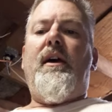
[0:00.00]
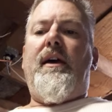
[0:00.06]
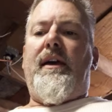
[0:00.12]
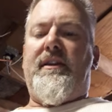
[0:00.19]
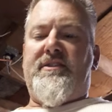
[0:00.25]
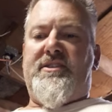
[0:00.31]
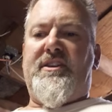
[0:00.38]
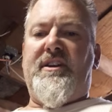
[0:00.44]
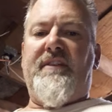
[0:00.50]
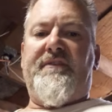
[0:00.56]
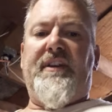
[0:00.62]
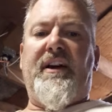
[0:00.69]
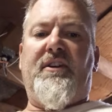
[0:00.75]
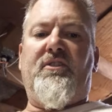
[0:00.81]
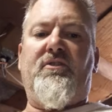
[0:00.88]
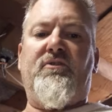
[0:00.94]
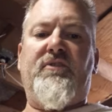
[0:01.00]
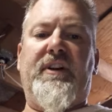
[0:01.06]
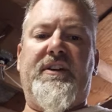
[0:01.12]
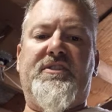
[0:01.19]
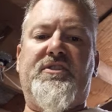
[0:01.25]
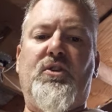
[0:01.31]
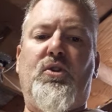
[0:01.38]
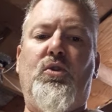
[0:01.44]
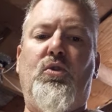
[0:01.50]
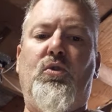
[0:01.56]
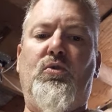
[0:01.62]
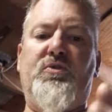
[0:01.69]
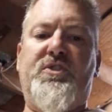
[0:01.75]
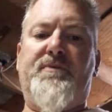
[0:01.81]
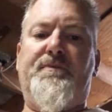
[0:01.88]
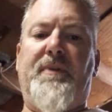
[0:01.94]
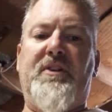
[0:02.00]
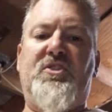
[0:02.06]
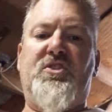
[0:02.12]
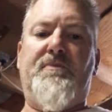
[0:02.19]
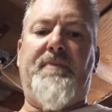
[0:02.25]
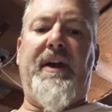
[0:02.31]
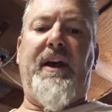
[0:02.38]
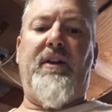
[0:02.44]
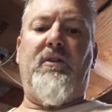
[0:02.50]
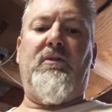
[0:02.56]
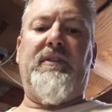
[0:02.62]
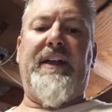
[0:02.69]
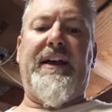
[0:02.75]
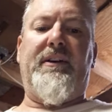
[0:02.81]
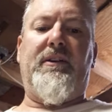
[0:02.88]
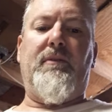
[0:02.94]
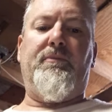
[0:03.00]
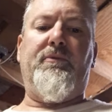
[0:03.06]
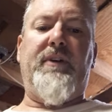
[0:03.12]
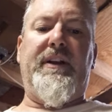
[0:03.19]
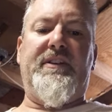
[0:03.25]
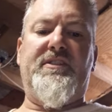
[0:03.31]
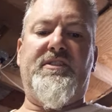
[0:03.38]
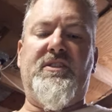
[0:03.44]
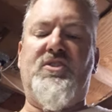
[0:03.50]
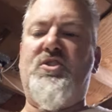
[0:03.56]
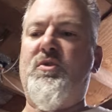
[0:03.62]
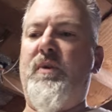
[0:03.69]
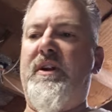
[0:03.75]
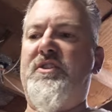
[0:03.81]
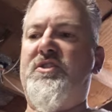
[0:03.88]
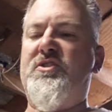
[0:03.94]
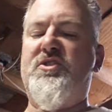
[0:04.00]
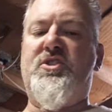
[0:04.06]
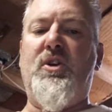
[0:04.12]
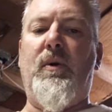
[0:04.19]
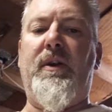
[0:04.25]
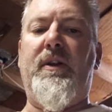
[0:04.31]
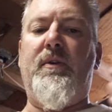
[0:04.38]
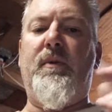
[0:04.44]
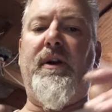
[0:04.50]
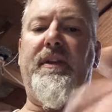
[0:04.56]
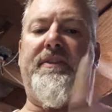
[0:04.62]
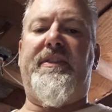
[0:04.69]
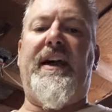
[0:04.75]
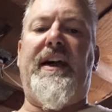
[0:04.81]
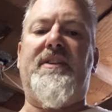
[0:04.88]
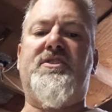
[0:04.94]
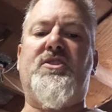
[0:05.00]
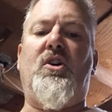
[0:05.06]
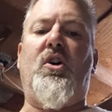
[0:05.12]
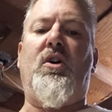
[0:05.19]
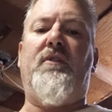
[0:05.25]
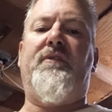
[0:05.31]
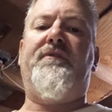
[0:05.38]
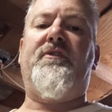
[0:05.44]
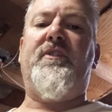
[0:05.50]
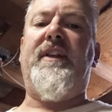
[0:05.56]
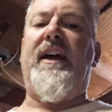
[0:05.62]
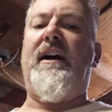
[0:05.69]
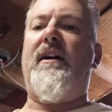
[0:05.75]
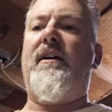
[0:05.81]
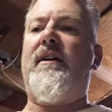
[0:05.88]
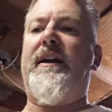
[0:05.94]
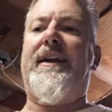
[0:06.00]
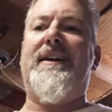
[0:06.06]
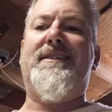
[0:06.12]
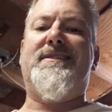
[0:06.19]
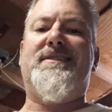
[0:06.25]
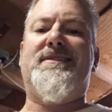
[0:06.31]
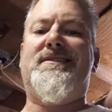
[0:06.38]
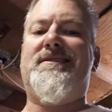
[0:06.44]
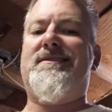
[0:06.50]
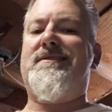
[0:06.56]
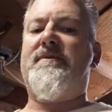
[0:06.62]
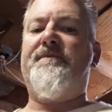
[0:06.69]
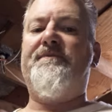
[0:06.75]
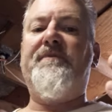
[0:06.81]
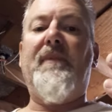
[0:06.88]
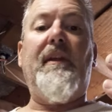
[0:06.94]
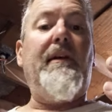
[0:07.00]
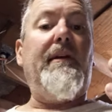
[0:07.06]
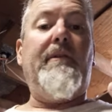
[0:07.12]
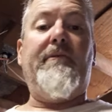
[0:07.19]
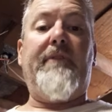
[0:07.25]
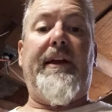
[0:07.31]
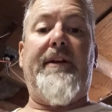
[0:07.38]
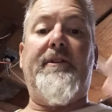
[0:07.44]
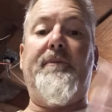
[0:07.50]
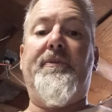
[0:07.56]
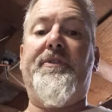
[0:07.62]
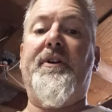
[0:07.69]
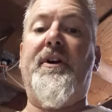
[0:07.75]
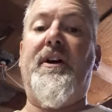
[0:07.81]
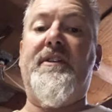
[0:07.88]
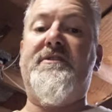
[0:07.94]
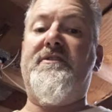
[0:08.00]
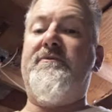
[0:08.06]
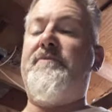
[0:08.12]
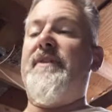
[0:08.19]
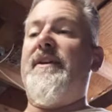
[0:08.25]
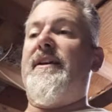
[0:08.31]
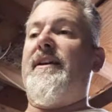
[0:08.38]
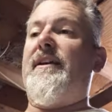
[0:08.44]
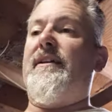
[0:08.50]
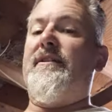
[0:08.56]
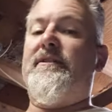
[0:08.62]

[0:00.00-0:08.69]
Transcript: and see if that corrects the whole spongy pedal lack of brake situation. So anyway, that's all for now. I guess random thoughts of Big E.